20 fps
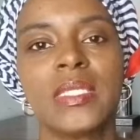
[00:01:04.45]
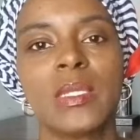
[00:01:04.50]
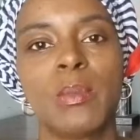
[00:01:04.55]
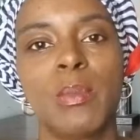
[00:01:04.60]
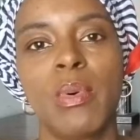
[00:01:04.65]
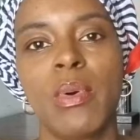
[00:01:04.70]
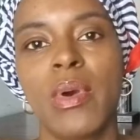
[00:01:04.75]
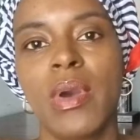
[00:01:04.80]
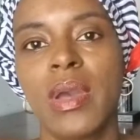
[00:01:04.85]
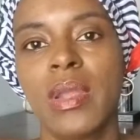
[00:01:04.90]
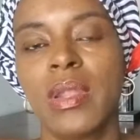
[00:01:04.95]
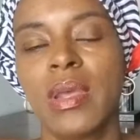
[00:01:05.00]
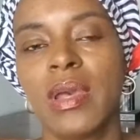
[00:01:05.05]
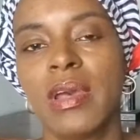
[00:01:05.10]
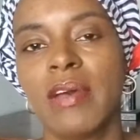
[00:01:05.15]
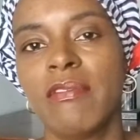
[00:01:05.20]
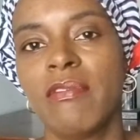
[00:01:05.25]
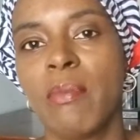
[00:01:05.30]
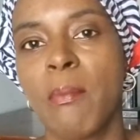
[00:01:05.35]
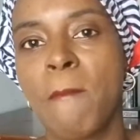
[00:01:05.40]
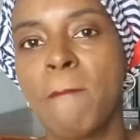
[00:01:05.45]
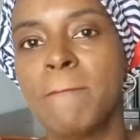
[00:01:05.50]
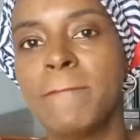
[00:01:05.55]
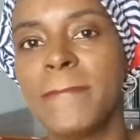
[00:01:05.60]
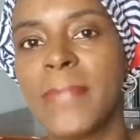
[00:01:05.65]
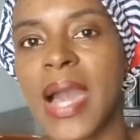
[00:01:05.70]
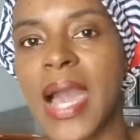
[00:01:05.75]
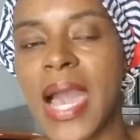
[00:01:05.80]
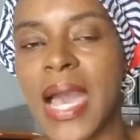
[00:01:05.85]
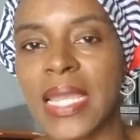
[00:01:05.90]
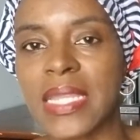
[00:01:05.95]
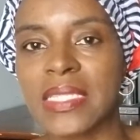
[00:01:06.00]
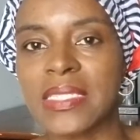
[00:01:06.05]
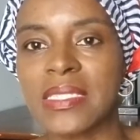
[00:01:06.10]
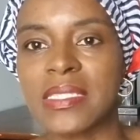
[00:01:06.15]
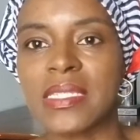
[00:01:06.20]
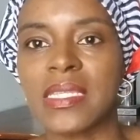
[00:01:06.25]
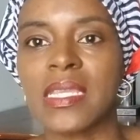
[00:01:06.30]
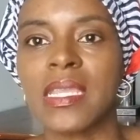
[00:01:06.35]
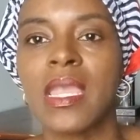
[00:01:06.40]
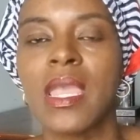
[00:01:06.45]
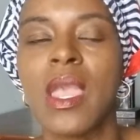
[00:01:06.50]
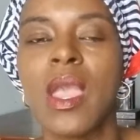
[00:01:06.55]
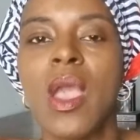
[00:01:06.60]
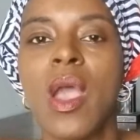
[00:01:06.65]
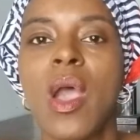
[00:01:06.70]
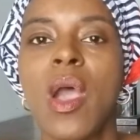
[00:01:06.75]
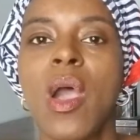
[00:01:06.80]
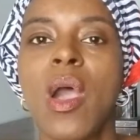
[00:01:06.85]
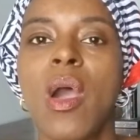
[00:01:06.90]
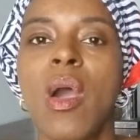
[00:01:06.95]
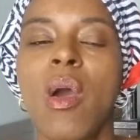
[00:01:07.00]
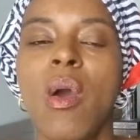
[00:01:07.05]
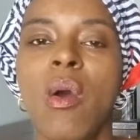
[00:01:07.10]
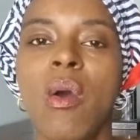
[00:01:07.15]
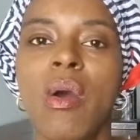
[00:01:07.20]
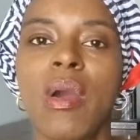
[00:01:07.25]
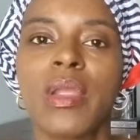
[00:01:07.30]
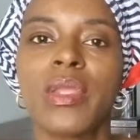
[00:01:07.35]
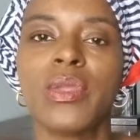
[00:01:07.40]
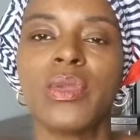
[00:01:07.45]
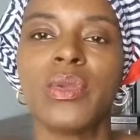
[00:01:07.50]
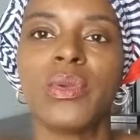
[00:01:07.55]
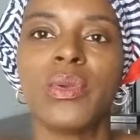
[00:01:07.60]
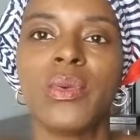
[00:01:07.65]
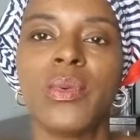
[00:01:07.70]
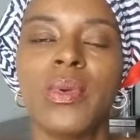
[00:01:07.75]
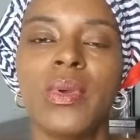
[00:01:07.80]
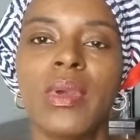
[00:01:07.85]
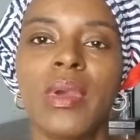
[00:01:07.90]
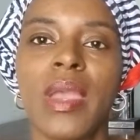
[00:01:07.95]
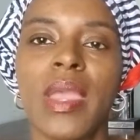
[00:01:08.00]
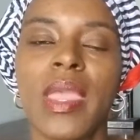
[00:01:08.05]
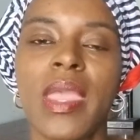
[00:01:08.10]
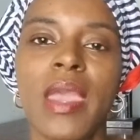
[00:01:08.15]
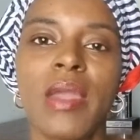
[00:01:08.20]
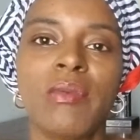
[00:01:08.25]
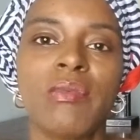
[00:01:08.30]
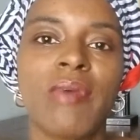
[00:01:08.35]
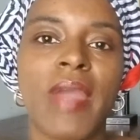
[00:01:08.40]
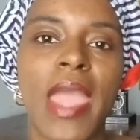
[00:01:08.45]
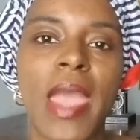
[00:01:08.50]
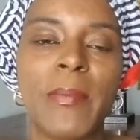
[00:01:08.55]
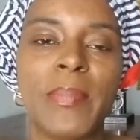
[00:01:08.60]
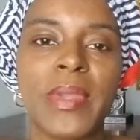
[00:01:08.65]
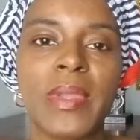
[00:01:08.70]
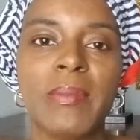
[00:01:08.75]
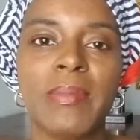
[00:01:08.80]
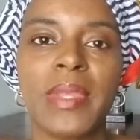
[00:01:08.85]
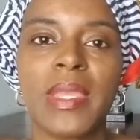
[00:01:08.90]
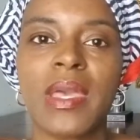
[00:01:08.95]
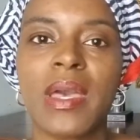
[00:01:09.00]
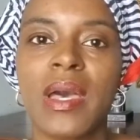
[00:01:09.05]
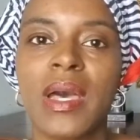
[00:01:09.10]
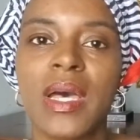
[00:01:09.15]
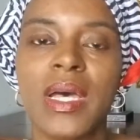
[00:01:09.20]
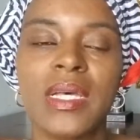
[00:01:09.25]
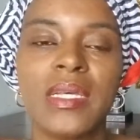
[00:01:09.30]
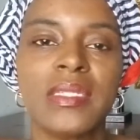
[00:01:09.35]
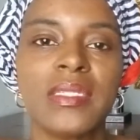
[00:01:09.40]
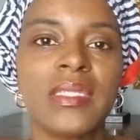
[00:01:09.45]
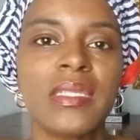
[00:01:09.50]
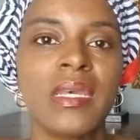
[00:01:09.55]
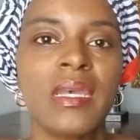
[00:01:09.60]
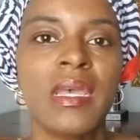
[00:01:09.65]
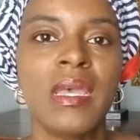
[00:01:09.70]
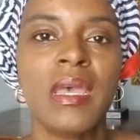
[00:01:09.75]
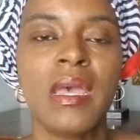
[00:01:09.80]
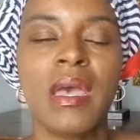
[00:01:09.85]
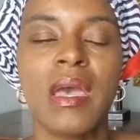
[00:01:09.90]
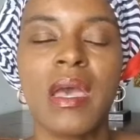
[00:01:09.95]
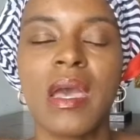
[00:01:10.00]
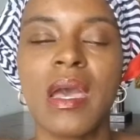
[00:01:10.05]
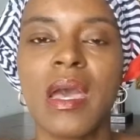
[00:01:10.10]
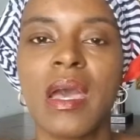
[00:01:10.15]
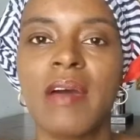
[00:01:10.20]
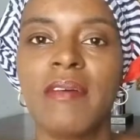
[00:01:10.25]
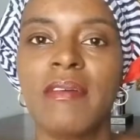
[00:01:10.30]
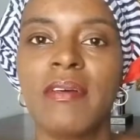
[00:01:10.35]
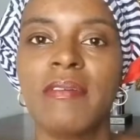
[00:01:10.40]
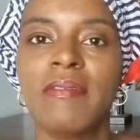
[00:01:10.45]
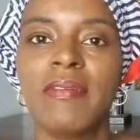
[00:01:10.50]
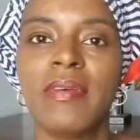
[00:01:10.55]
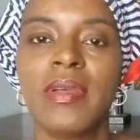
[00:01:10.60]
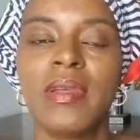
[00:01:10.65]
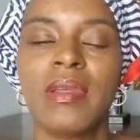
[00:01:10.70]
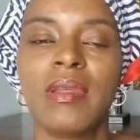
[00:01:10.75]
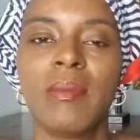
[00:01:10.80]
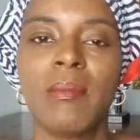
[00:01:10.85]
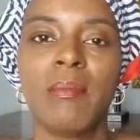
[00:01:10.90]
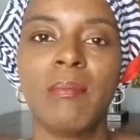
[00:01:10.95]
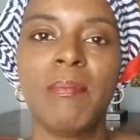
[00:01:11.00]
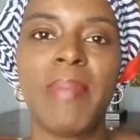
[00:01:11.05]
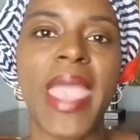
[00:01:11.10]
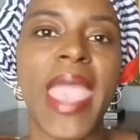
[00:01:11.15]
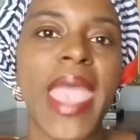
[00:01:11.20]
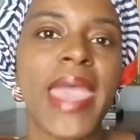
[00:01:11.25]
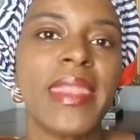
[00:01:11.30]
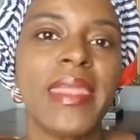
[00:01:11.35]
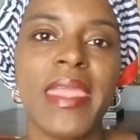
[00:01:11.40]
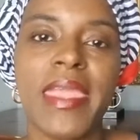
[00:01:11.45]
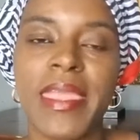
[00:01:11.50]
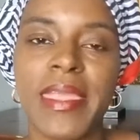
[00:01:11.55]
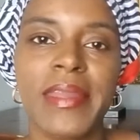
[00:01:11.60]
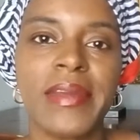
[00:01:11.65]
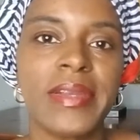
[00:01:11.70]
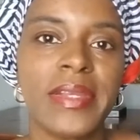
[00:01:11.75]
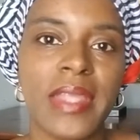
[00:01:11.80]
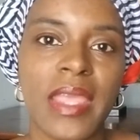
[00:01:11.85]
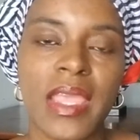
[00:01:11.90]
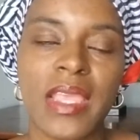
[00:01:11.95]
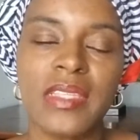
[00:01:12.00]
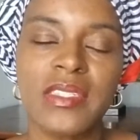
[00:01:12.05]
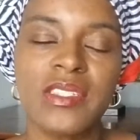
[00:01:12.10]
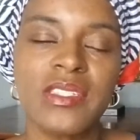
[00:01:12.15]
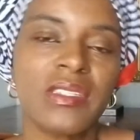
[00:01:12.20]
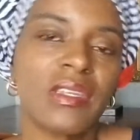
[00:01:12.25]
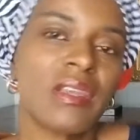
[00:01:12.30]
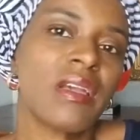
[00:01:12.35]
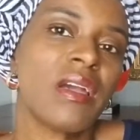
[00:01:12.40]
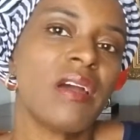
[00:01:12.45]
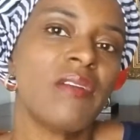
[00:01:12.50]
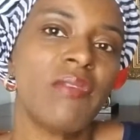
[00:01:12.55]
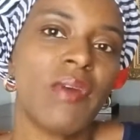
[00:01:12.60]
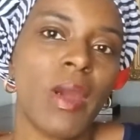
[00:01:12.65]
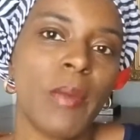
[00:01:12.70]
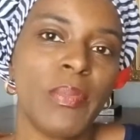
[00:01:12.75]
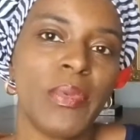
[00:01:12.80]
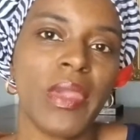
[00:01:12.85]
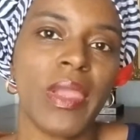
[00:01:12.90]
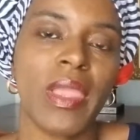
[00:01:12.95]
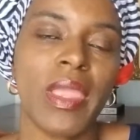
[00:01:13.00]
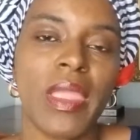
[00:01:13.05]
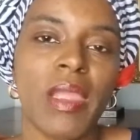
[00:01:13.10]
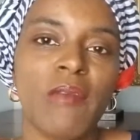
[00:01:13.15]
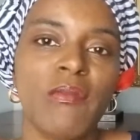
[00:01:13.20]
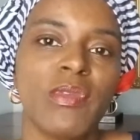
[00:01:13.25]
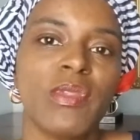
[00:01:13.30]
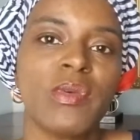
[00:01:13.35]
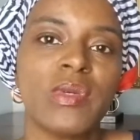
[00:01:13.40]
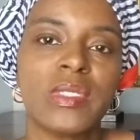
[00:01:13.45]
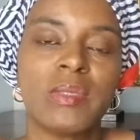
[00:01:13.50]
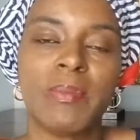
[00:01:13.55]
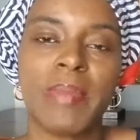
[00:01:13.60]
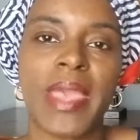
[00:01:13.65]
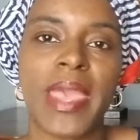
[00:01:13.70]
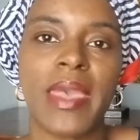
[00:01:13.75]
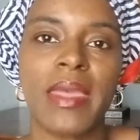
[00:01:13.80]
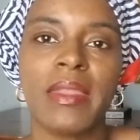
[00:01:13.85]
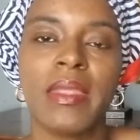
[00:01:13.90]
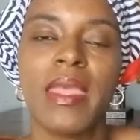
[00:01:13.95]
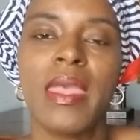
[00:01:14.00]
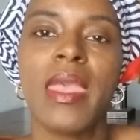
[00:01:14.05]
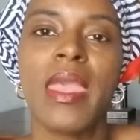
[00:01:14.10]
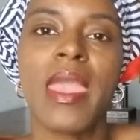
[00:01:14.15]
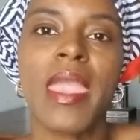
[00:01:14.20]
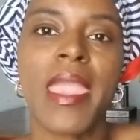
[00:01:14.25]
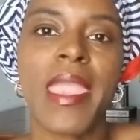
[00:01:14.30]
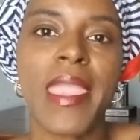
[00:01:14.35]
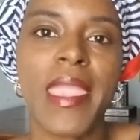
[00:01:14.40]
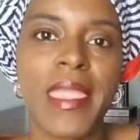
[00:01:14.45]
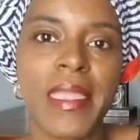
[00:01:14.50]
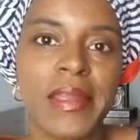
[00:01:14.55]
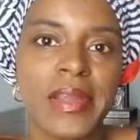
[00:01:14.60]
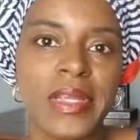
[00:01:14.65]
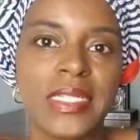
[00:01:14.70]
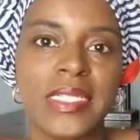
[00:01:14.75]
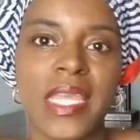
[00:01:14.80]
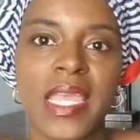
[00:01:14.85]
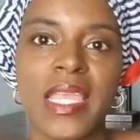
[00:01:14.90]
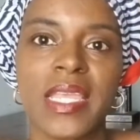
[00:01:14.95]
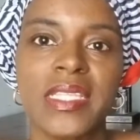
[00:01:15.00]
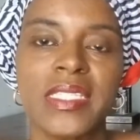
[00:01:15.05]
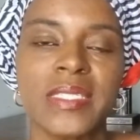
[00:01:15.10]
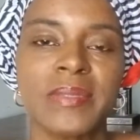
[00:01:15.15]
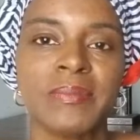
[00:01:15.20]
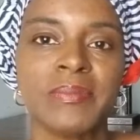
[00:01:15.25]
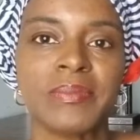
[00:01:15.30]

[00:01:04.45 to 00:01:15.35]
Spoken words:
a part of modesty? Are you head wrapping because of bad hair days, just to cover up your hair for those bad hair days?